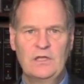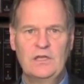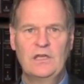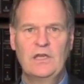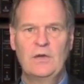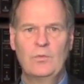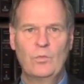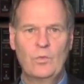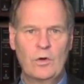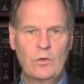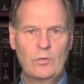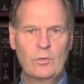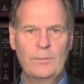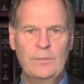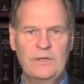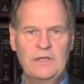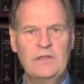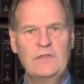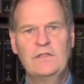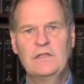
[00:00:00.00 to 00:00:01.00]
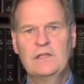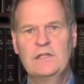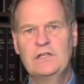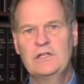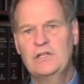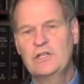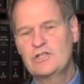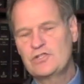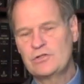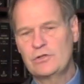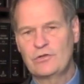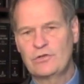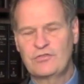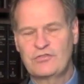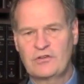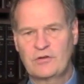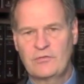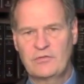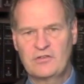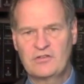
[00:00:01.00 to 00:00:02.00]
and what will be the additional
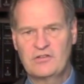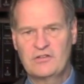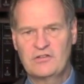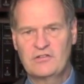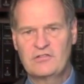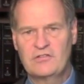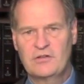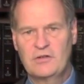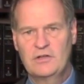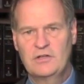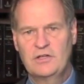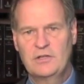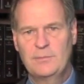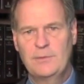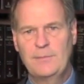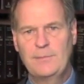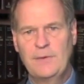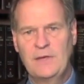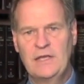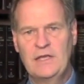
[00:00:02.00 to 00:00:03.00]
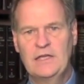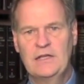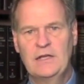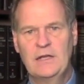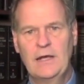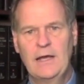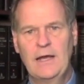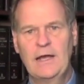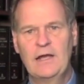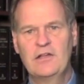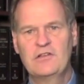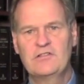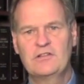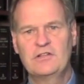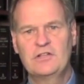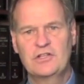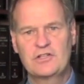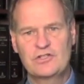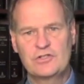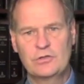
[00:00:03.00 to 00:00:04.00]
services to be paid as
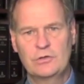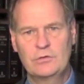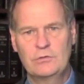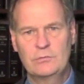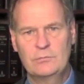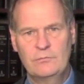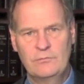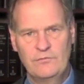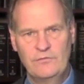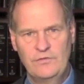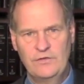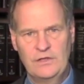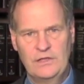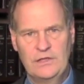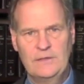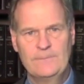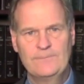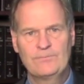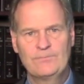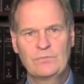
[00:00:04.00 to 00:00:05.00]
additional fee.